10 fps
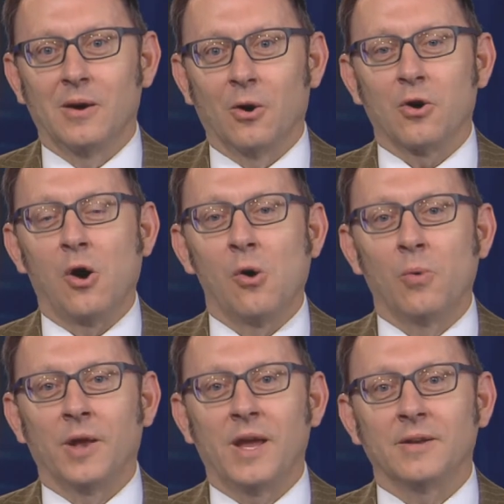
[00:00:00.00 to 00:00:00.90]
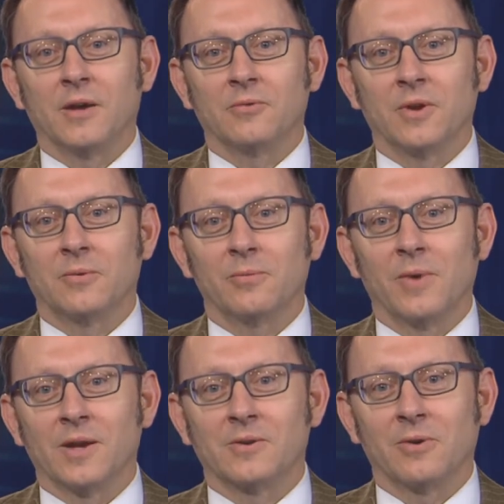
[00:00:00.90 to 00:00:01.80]
or call
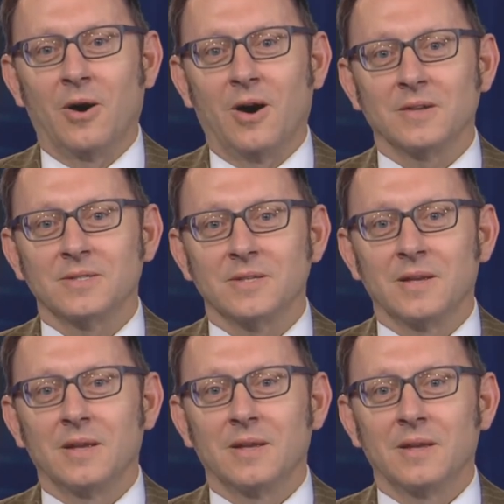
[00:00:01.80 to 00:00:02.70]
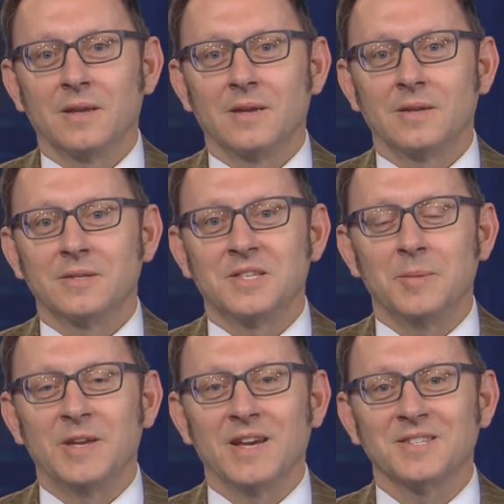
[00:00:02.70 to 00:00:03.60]
1-800-RED-CROSS.
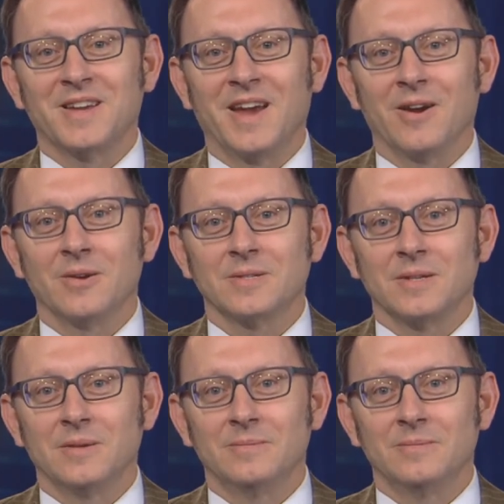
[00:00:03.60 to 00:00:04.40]
CBS Cares.